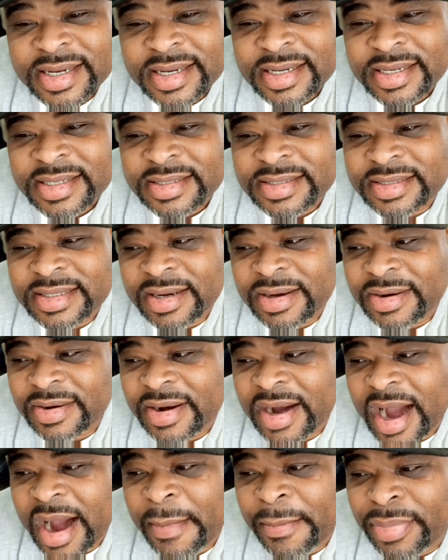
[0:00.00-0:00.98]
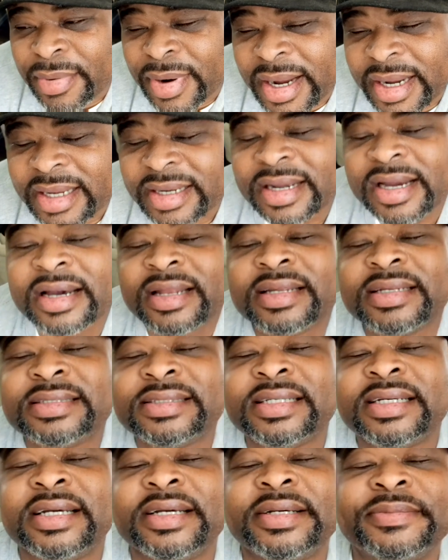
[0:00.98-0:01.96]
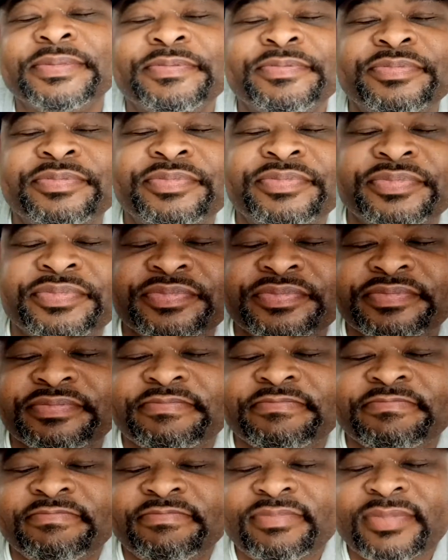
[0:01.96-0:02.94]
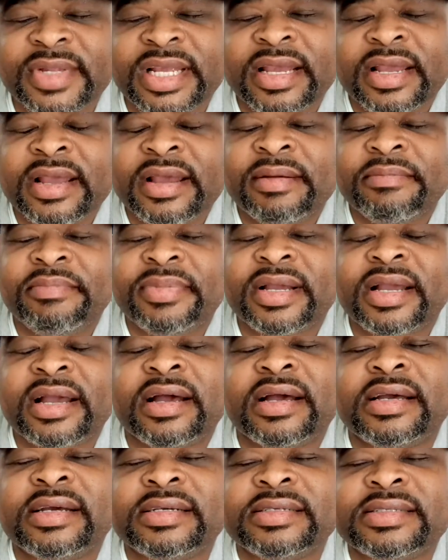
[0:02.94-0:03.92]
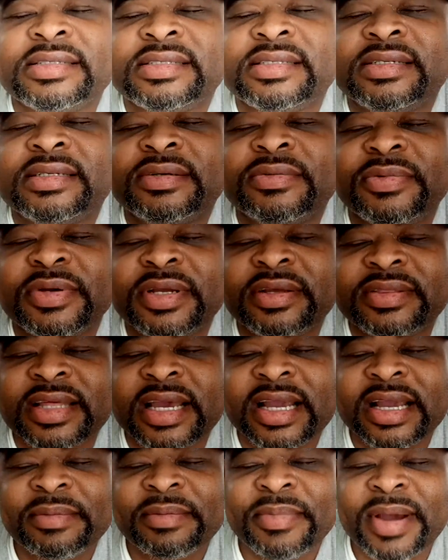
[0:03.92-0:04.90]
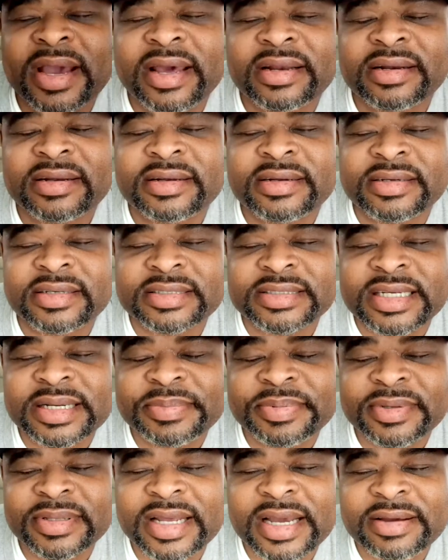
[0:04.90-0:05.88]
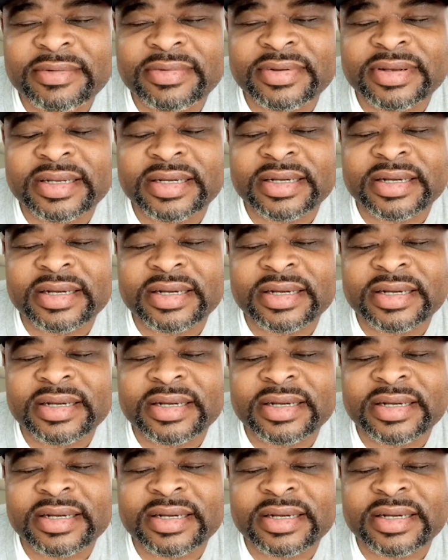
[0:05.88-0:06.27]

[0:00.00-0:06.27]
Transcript: So I'm bringing all this up because when you think about it on a deeper level, the